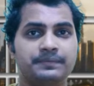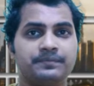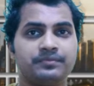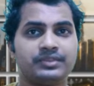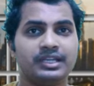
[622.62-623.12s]

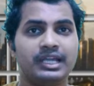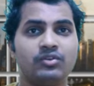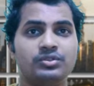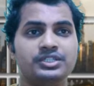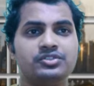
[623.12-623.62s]

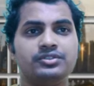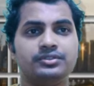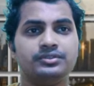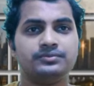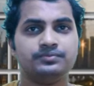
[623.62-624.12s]
psychological
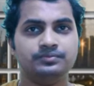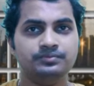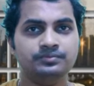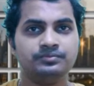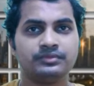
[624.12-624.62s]
therapy.
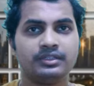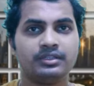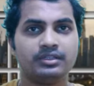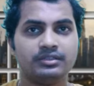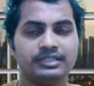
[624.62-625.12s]
According
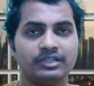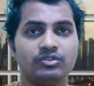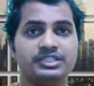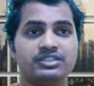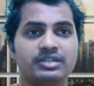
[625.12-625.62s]
to
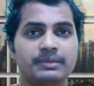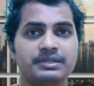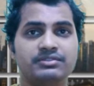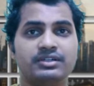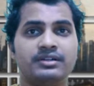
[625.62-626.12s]

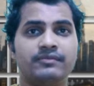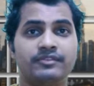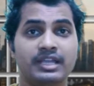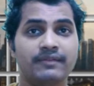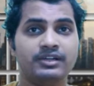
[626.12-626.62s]

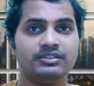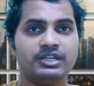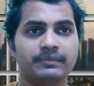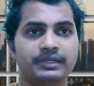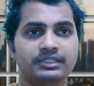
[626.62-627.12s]
psychological
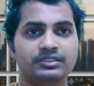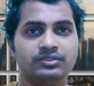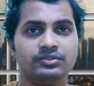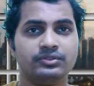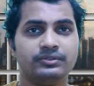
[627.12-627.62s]
therapy, there
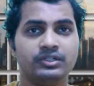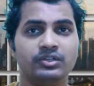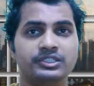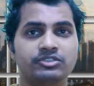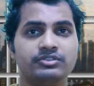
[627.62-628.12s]
are
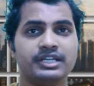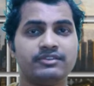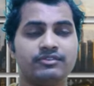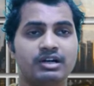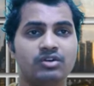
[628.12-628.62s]
behavioral
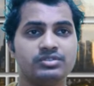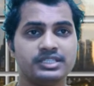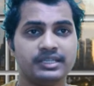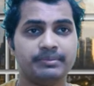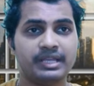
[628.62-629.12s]
therapy. So
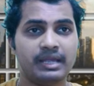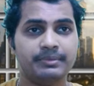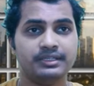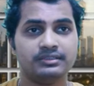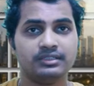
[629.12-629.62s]
we already know
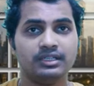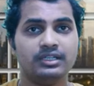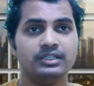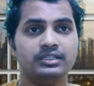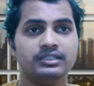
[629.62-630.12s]
that
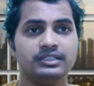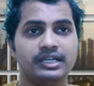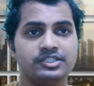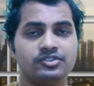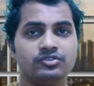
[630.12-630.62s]
how they're
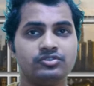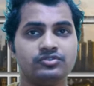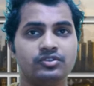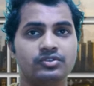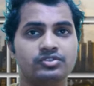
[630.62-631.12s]
behaving,
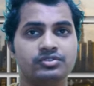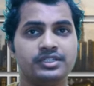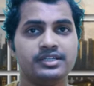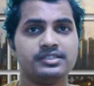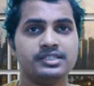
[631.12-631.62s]

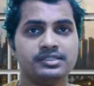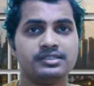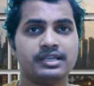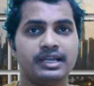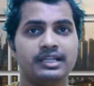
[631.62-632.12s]
their
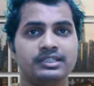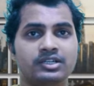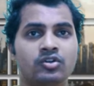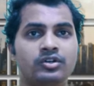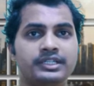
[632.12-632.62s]
attitudes going
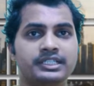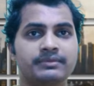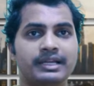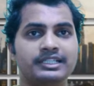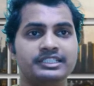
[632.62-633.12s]
to
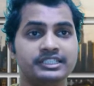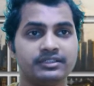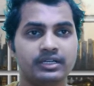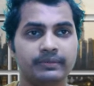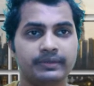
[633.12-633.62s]
changes,
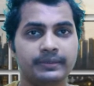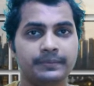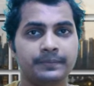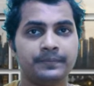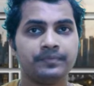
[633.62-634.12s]
and the
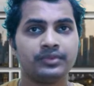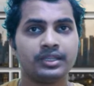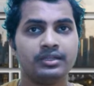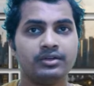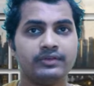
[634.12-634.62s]
cognitive
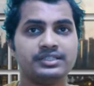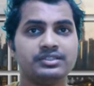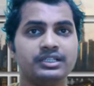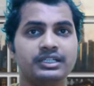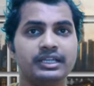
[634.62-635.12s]
analytic
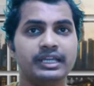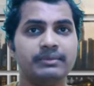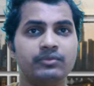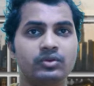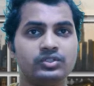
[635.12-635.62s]
therapy,
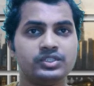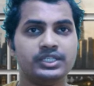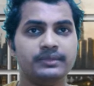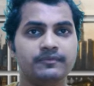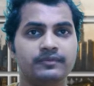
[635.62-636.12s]

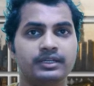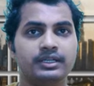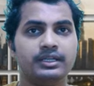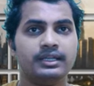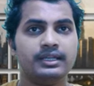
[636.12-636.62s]
rational
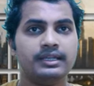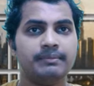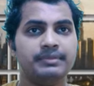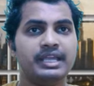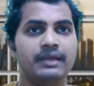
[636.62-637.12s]

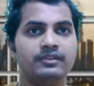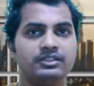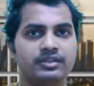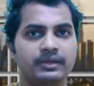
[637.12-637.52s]
emotive